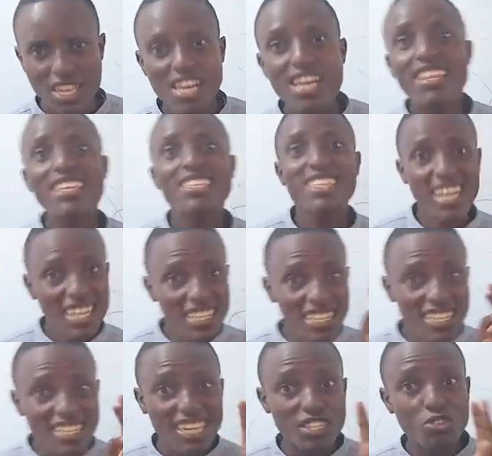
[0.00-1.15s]
The second thing
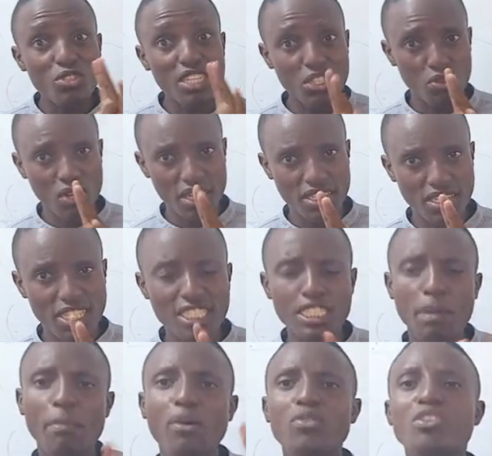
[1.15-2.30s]
that you need to understand is
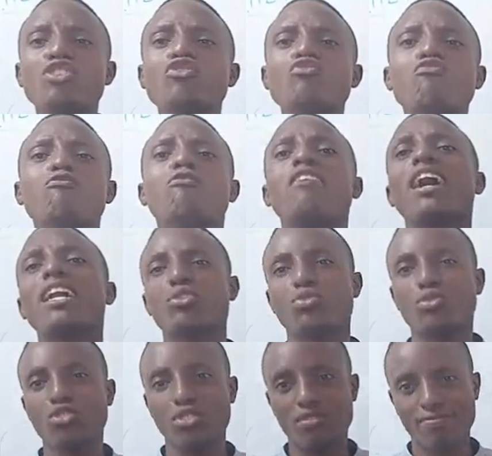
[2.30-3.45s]
about the U
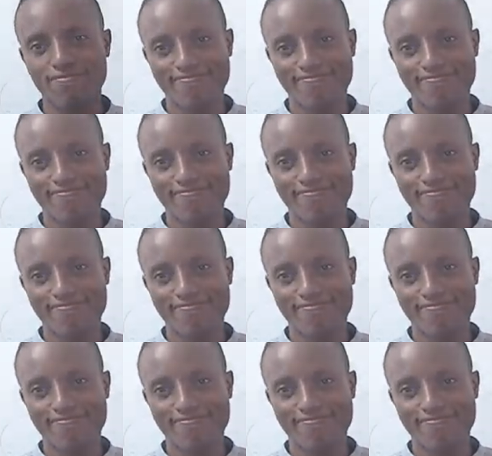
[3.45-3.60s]
values.